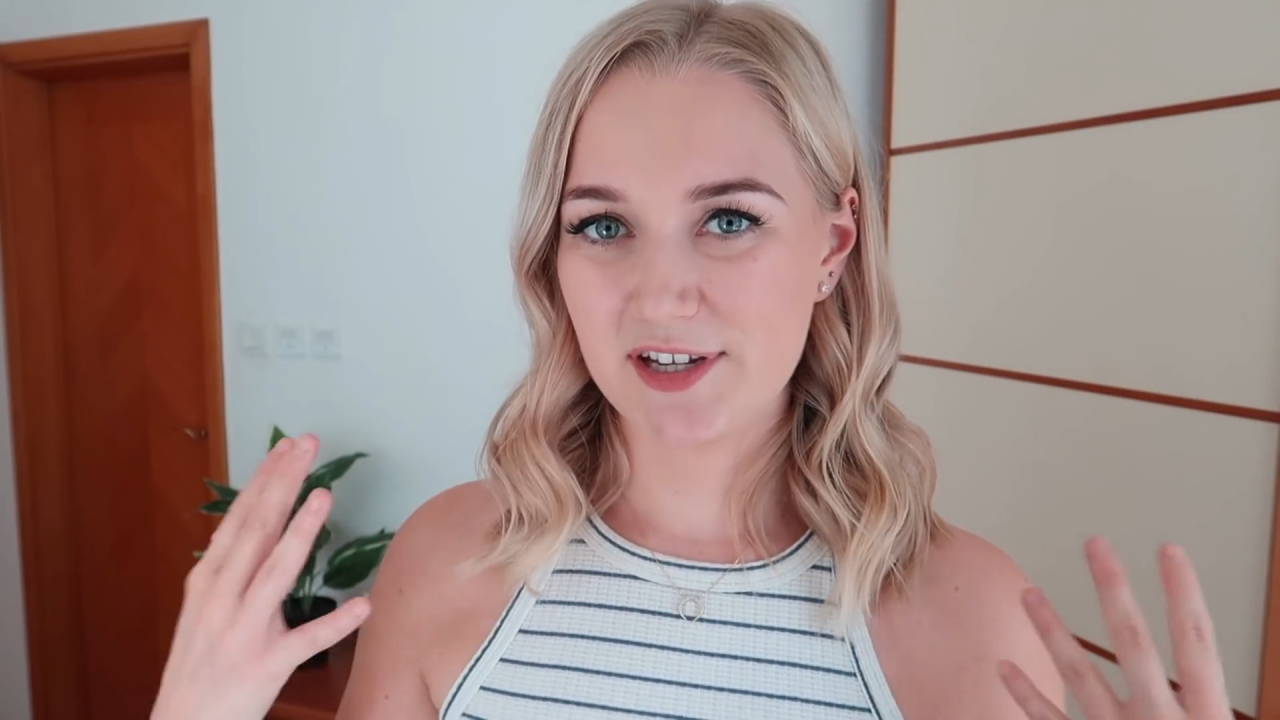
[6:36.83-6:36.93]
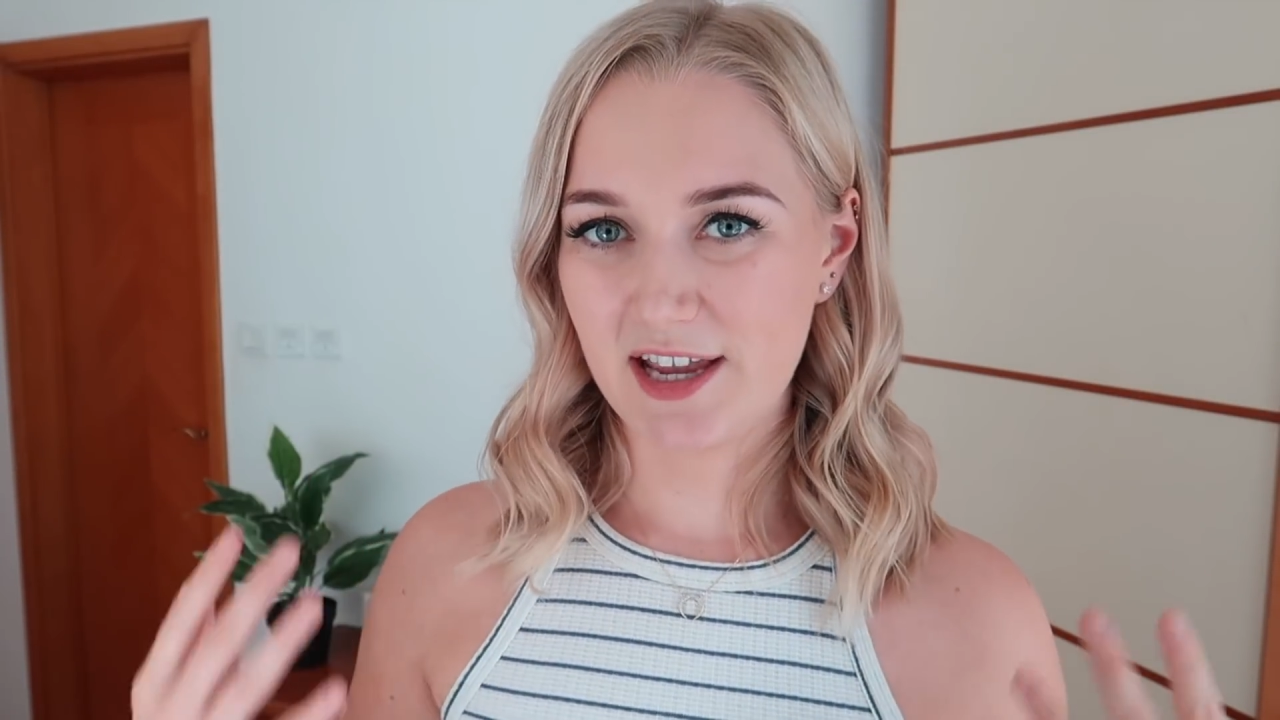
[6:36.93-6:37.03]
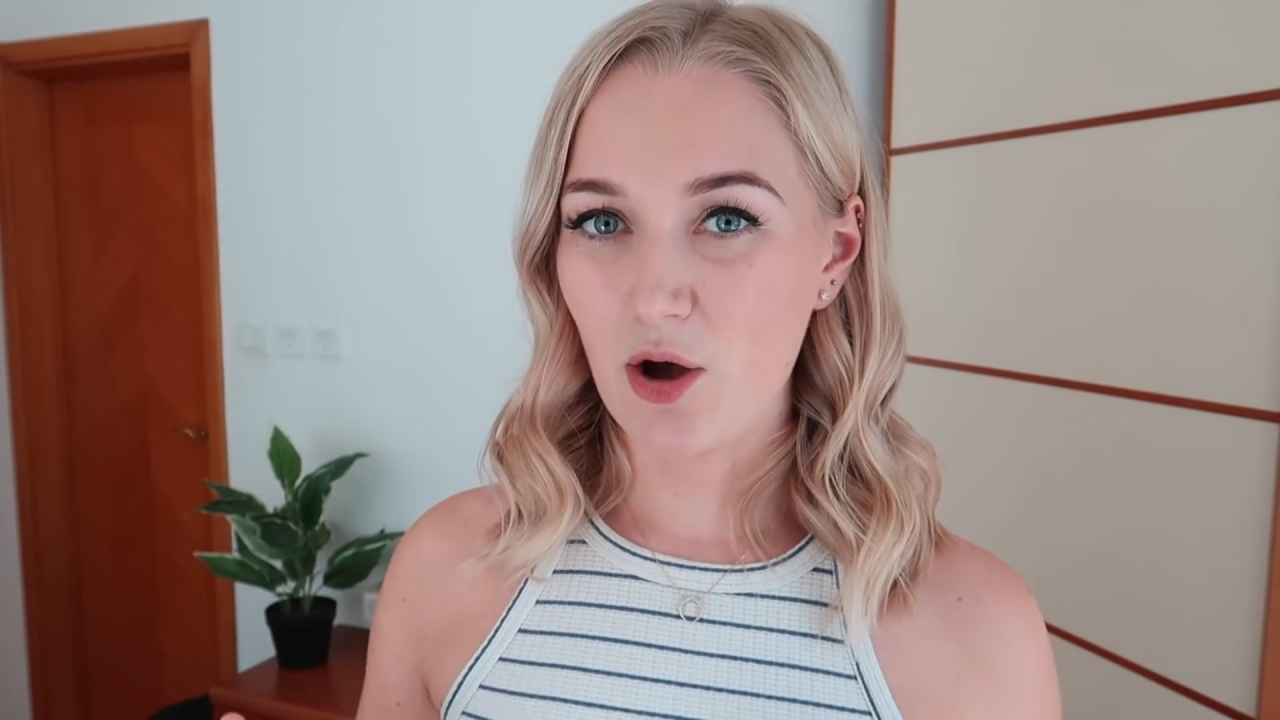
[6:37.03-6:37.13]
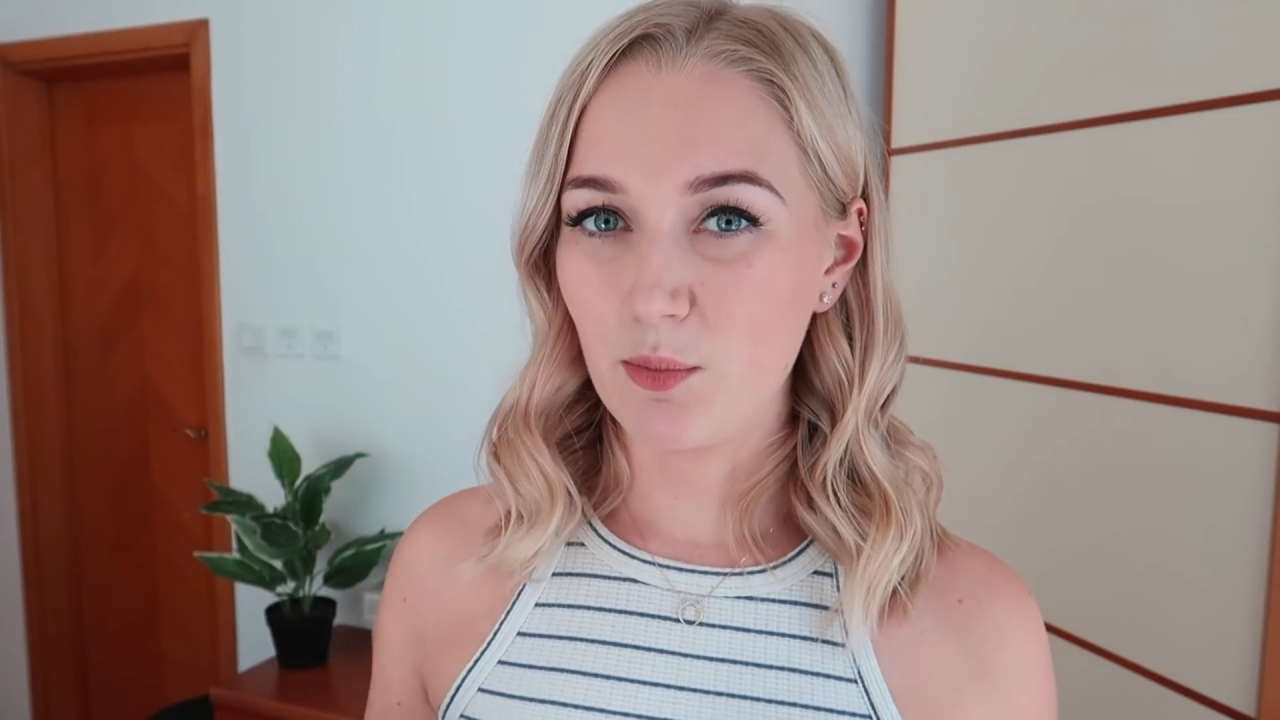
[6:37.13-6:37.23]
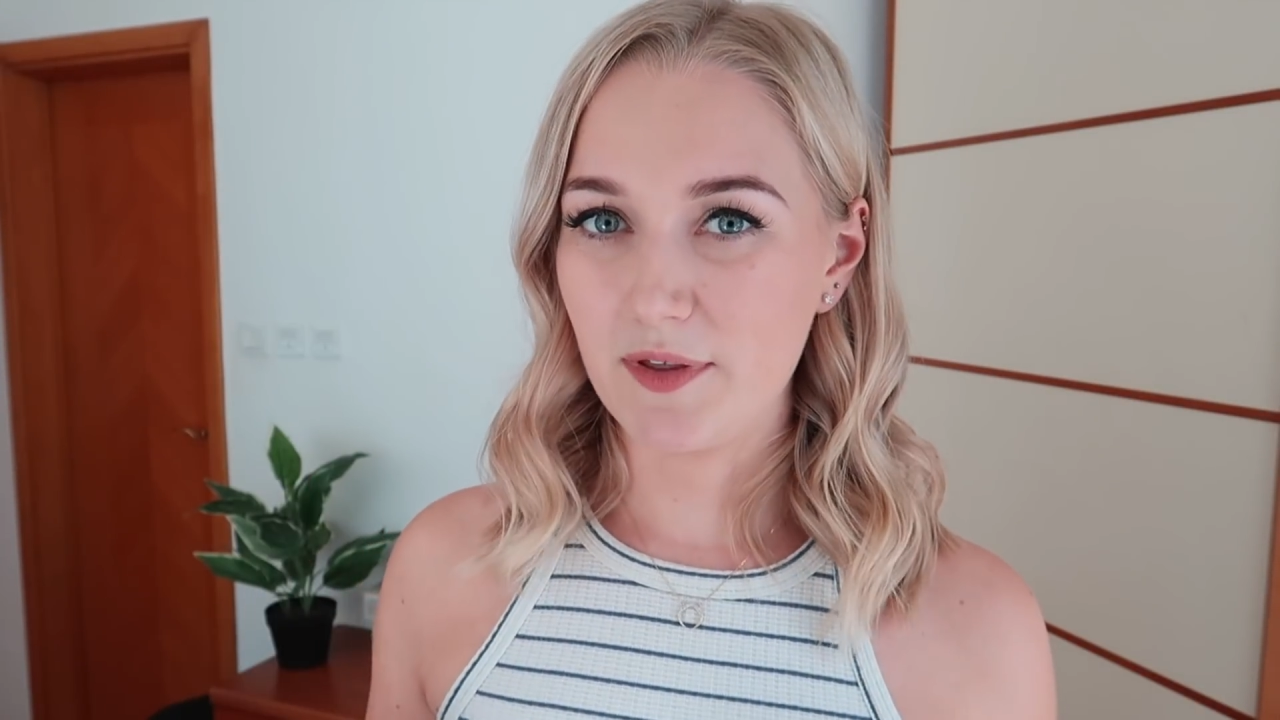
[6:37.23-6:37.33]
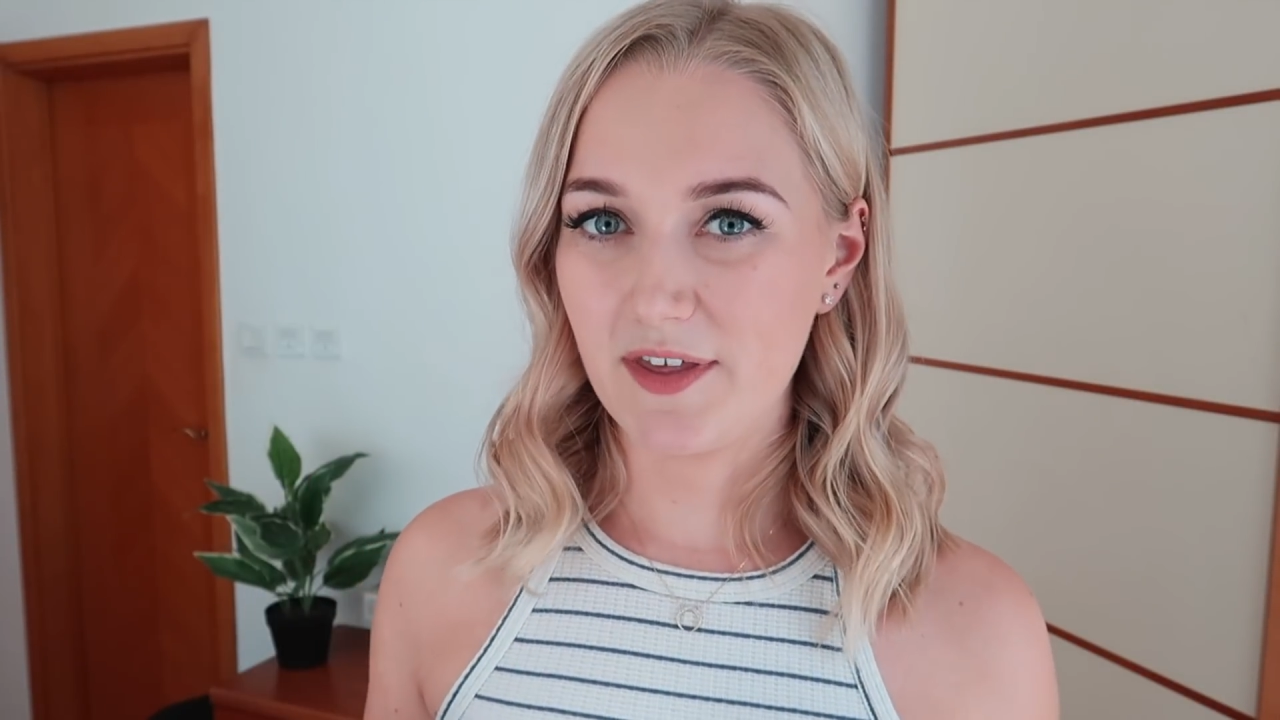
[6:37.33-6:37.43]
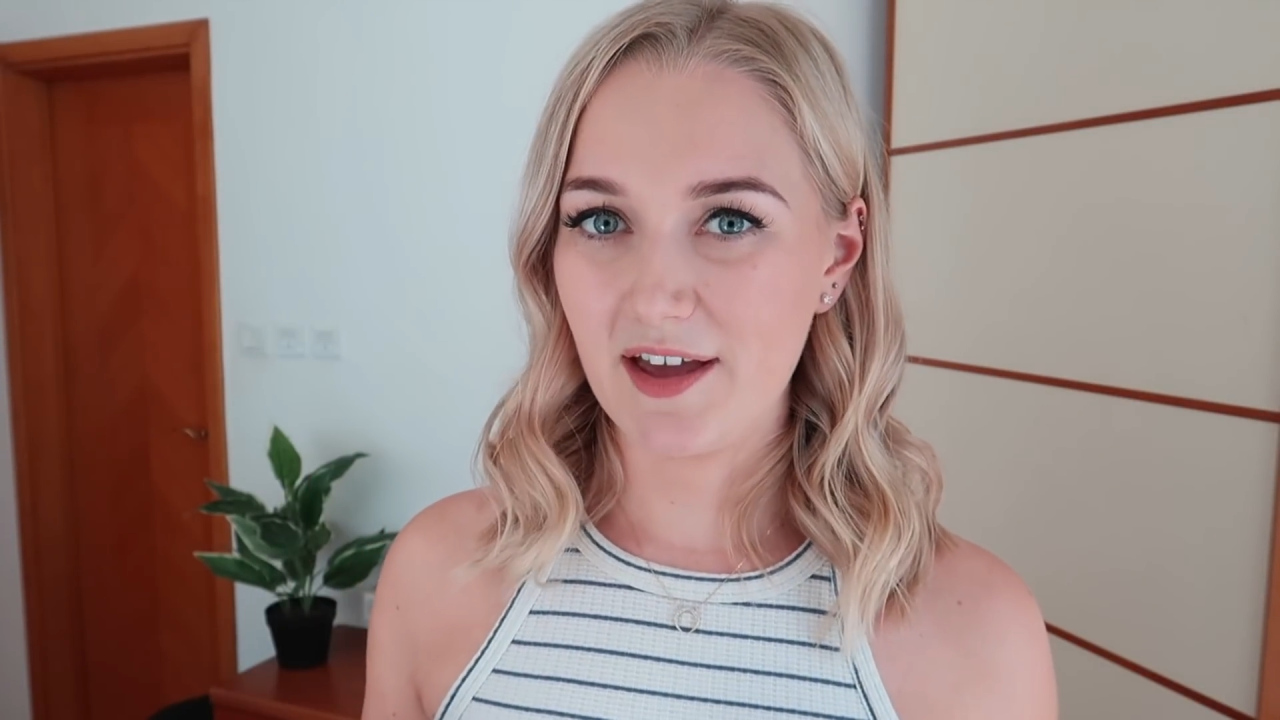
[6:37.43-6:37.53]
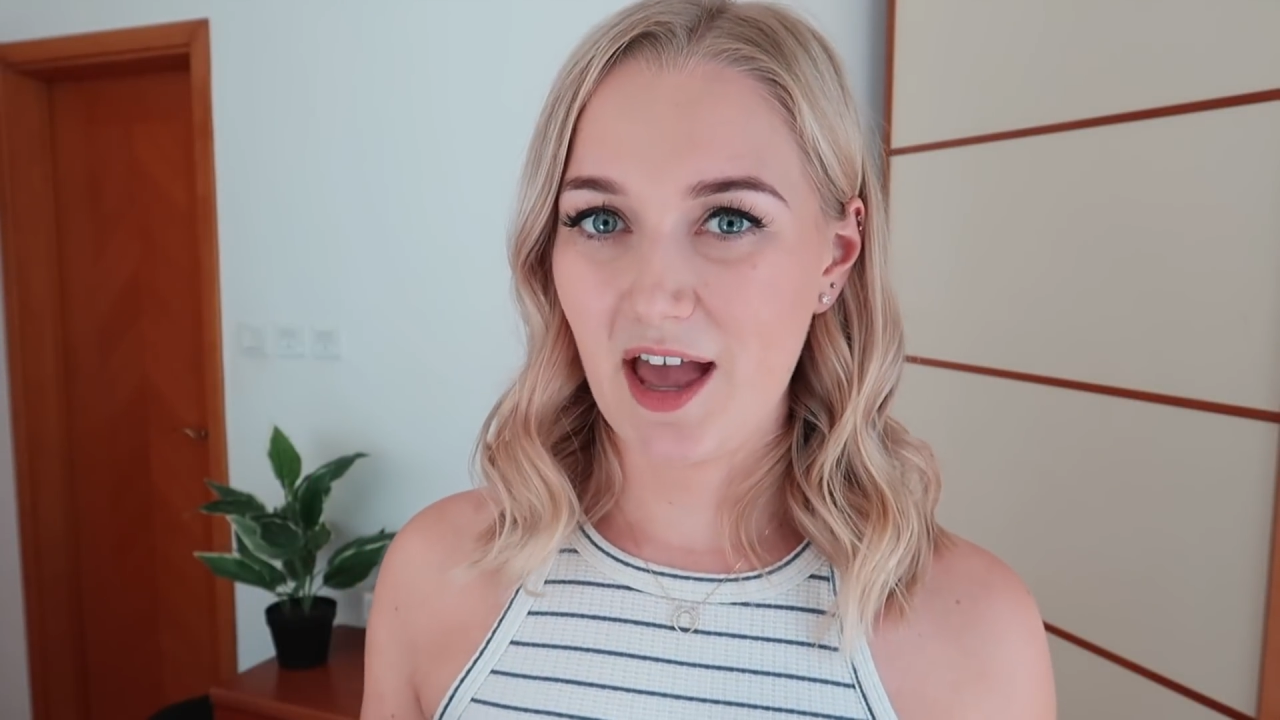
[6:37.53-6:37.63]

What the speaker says: to get on with it.